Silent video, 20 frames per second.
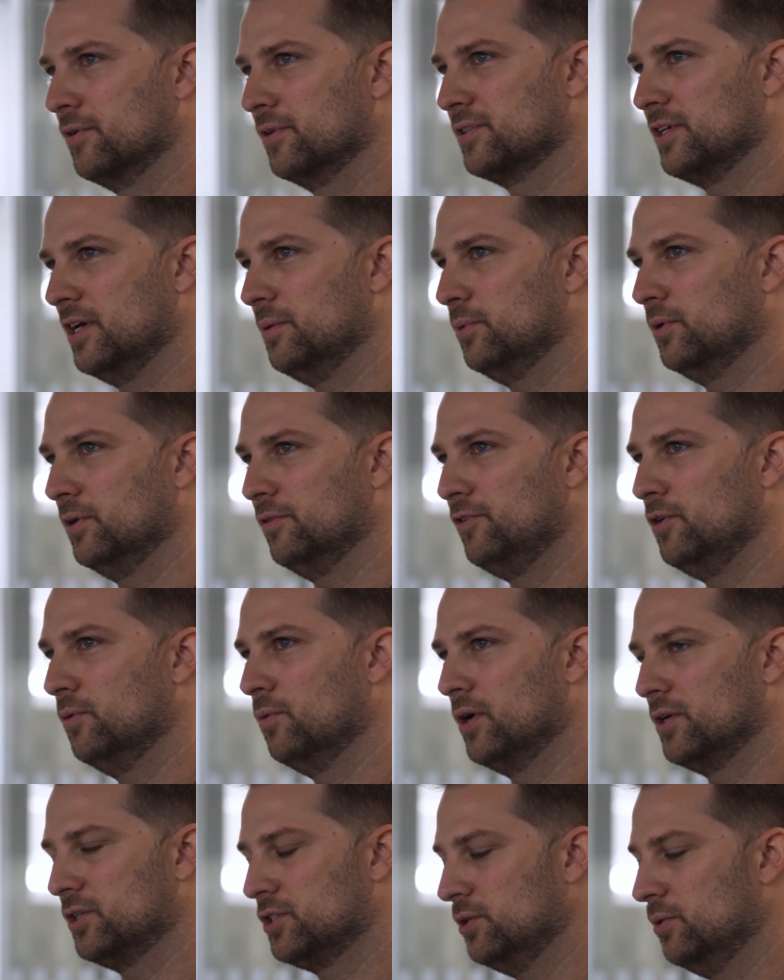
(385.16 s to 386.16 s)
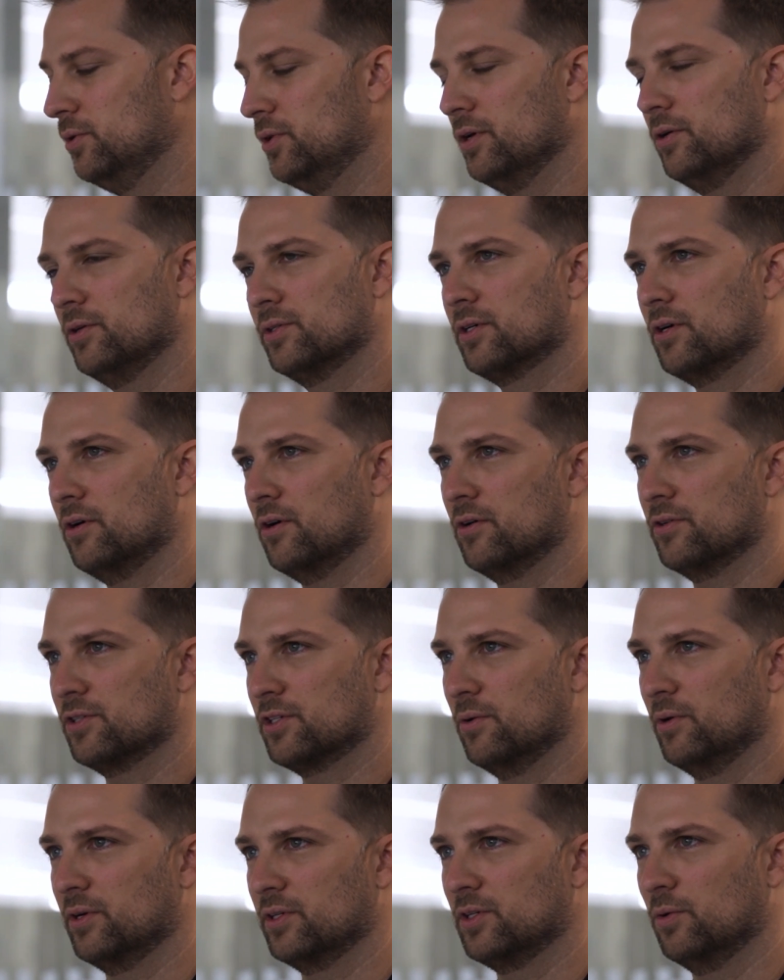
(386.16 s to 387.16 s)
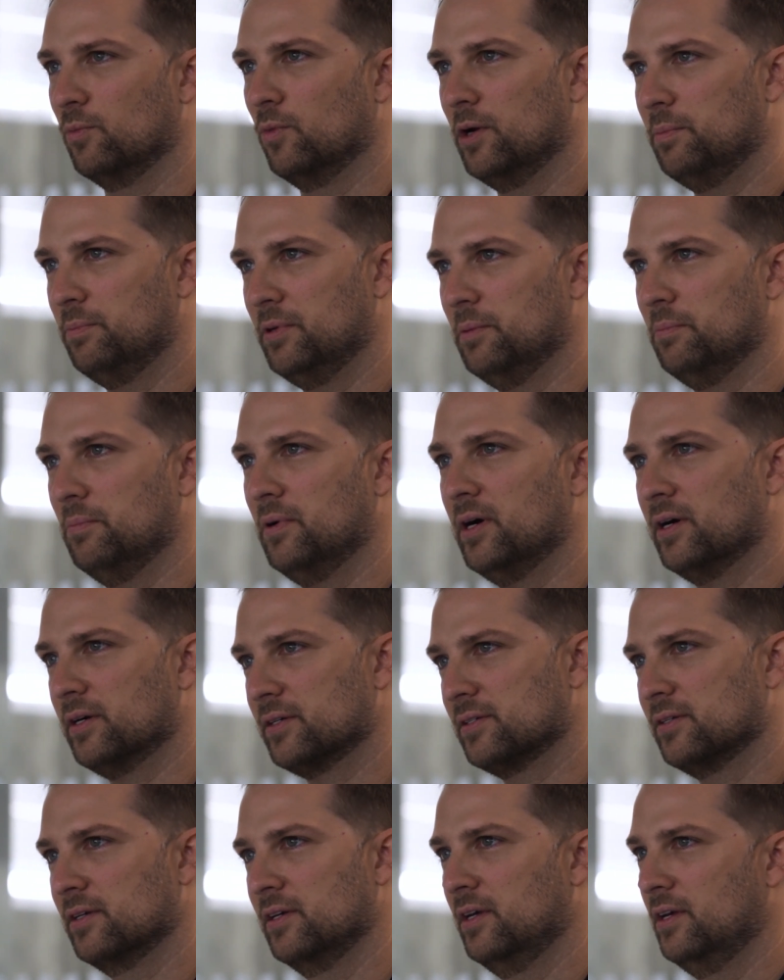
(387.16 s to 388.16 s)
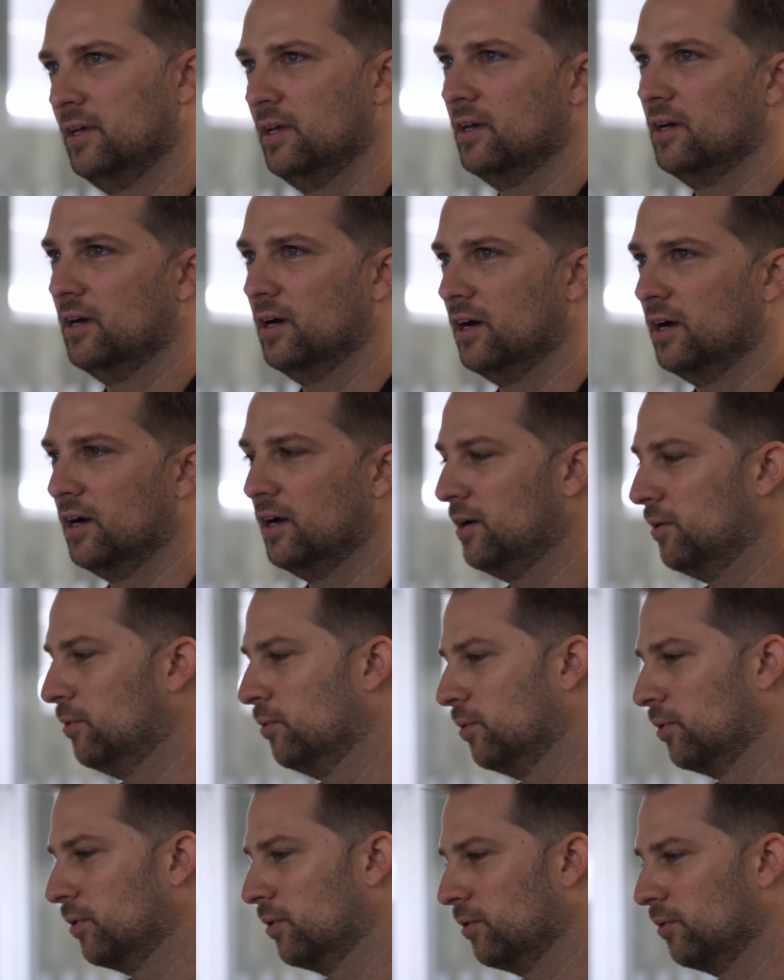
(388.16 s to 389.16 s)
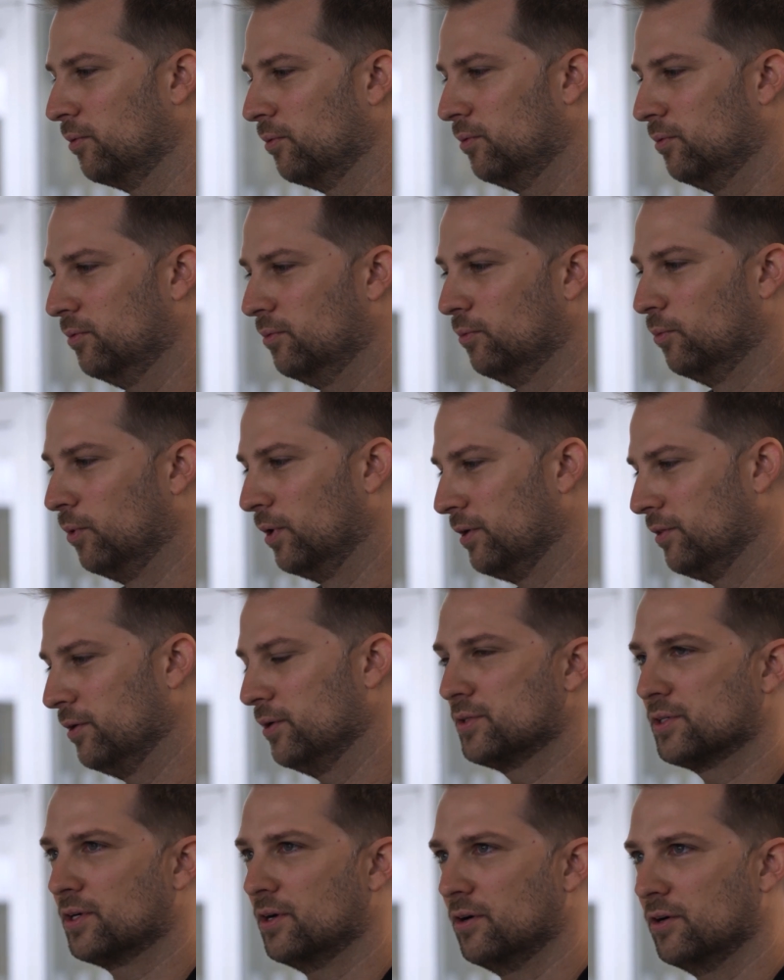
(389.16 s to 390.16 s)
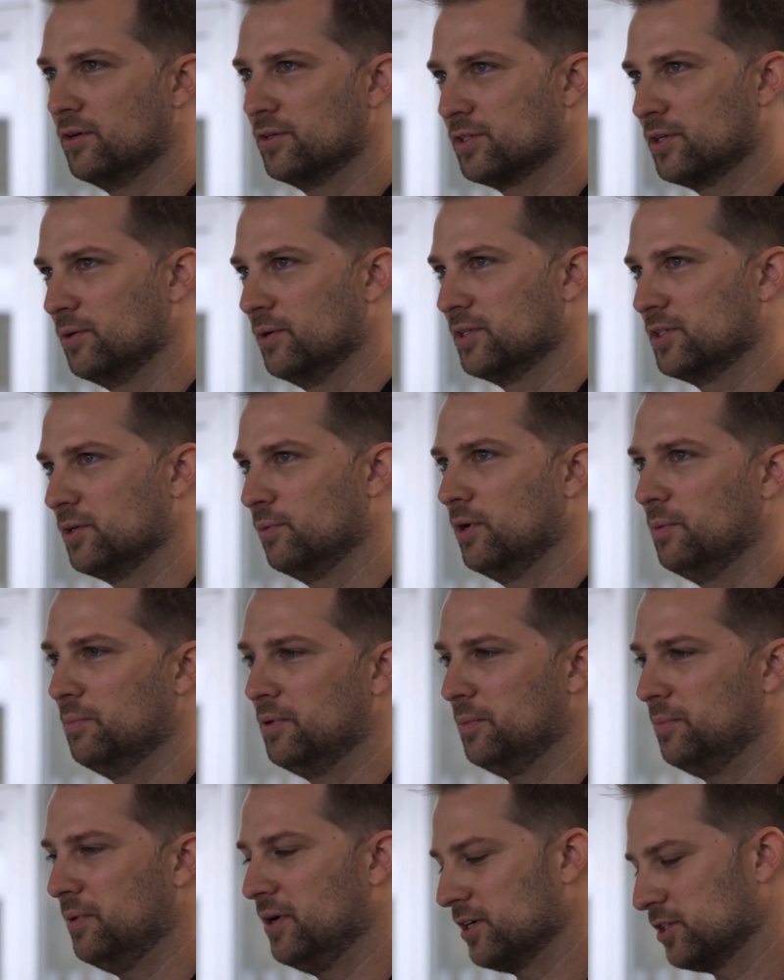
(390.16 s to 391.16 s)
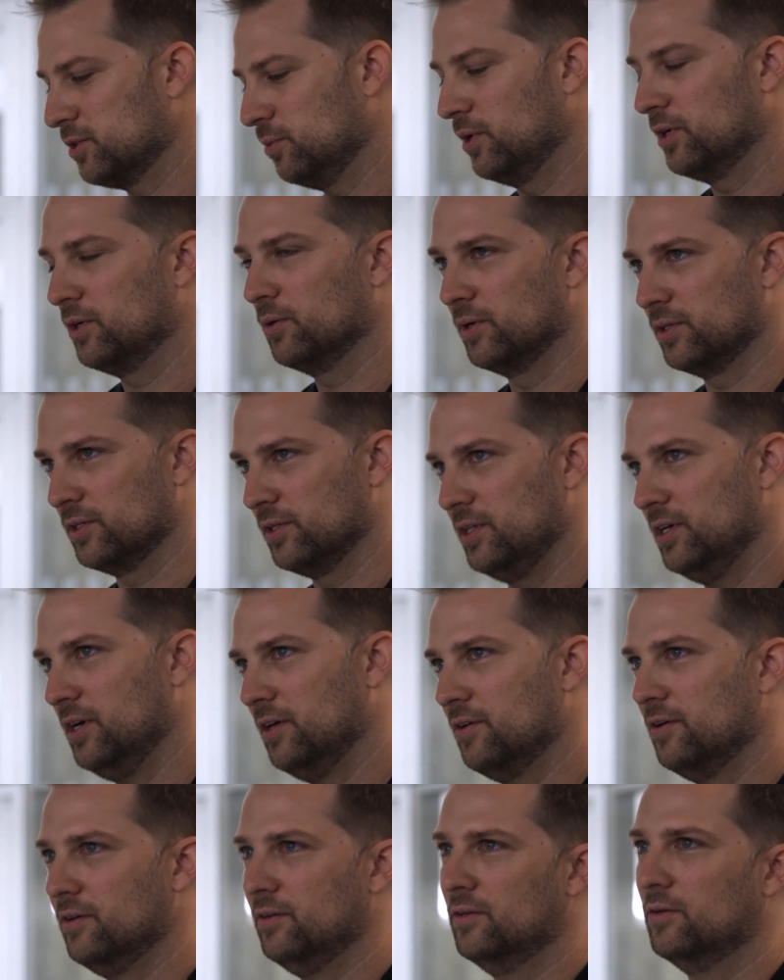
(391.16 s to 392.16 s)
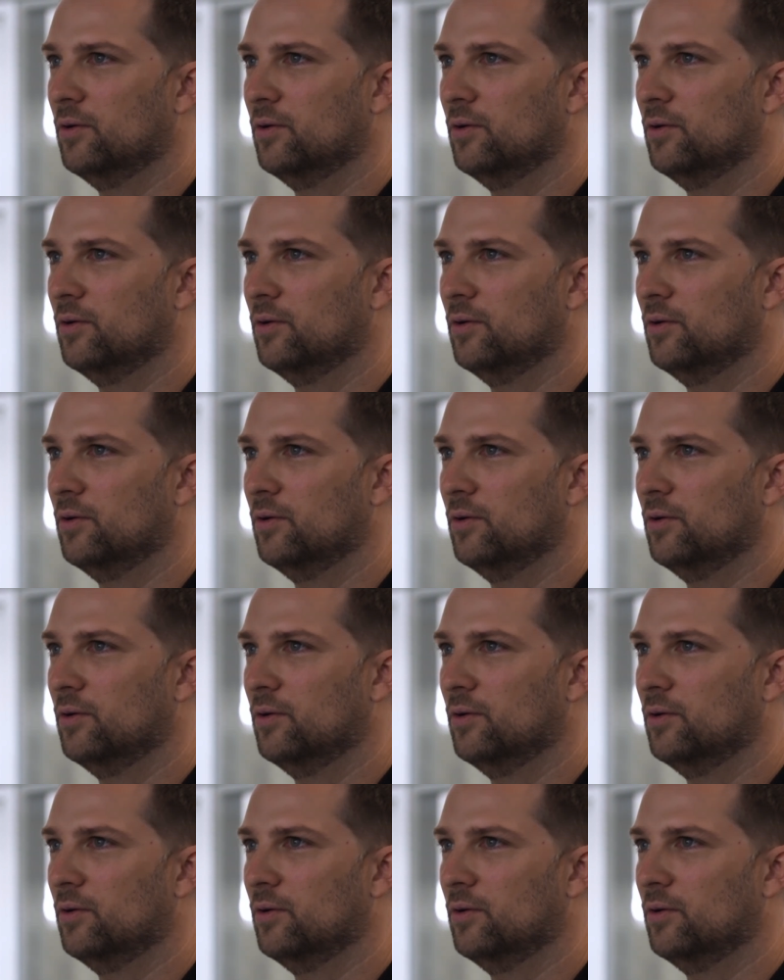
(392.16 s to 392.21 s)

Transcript: for example, if you want two of those cars going to one pit box, uh, or one of those cars going to one pit box, one going to the other.